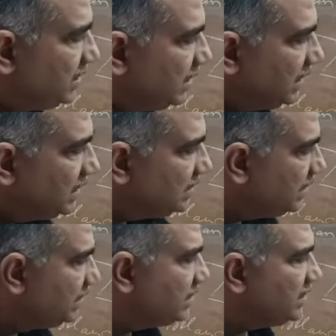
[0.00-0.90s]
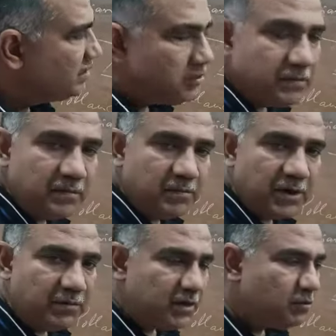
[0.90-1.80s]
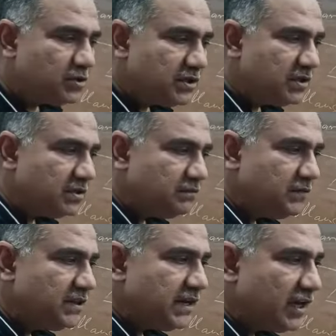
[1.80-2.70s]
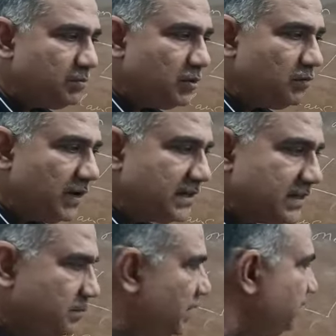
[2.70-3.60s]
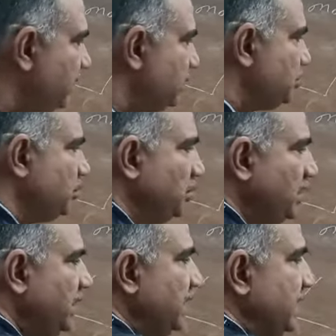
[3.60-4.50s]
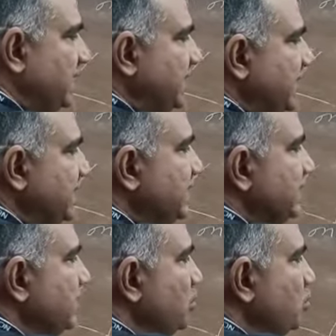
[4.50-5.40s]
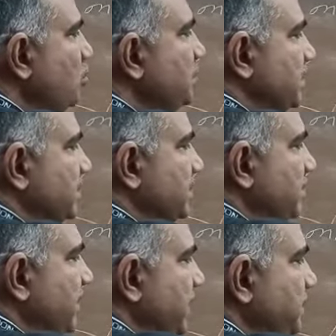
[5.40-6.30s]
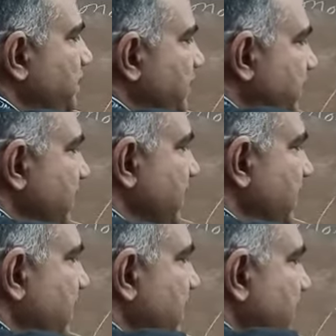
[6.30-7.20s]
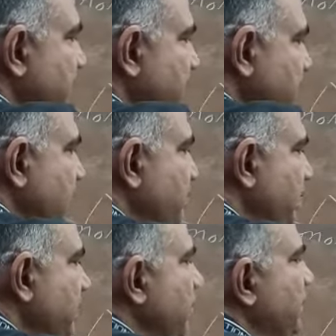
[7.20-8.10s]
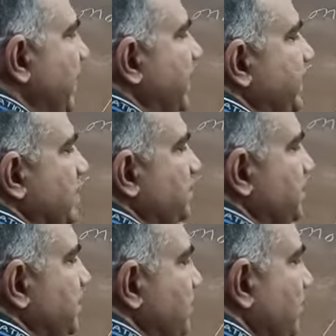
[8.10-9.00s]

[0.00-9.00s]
Another case of Brownian motion, with the help of one example we can show, that in rooms sometimes we see that a beam of light comes,